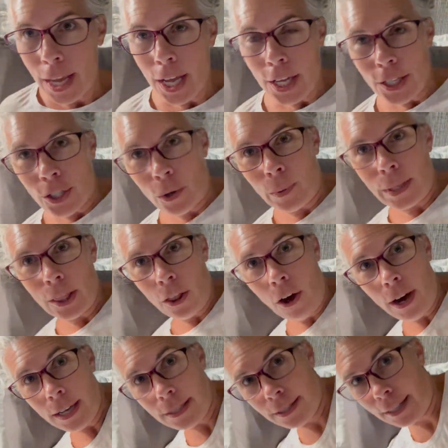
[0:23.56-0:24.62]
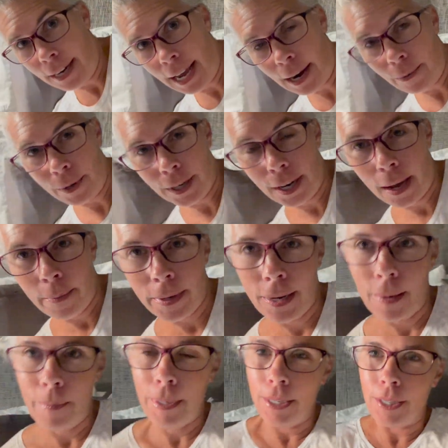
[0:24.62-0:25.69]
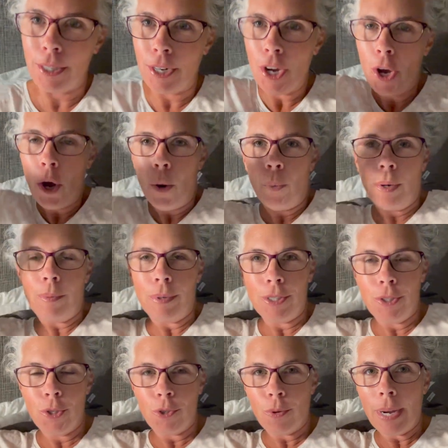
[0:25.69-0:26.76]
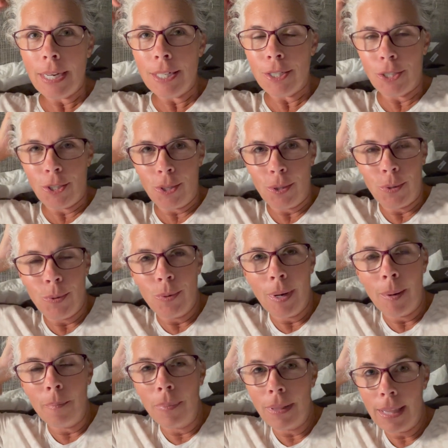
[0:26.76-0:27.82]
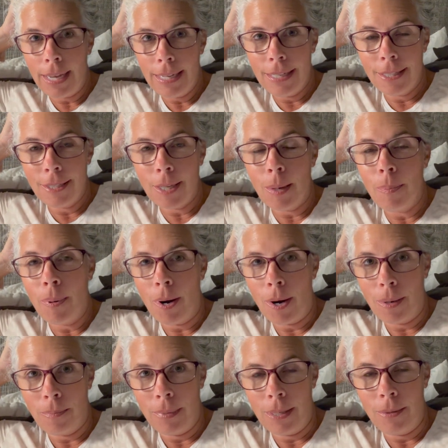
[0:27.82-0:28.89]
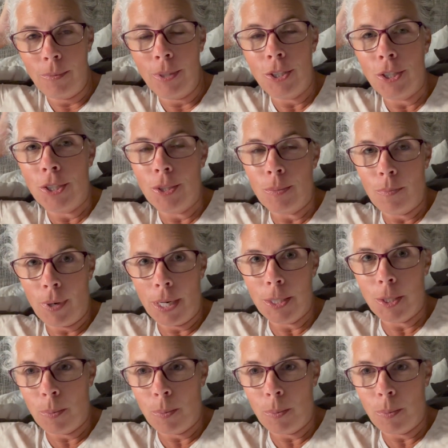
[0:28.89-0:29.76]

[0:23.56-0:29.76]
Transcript: so we lost an hour coming up here. We went straight to Blake's apartment, which is Brecken's